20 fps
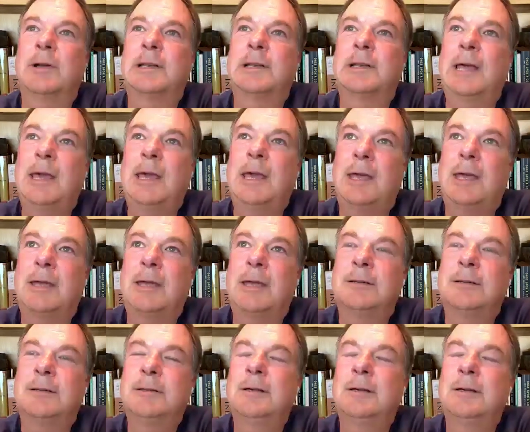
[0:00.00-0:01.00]
of keeping
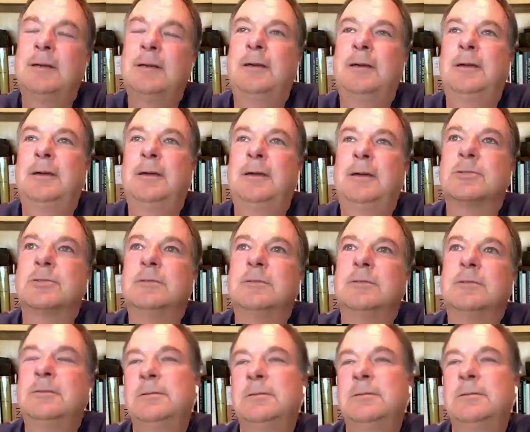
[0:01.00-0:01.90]
things confidential.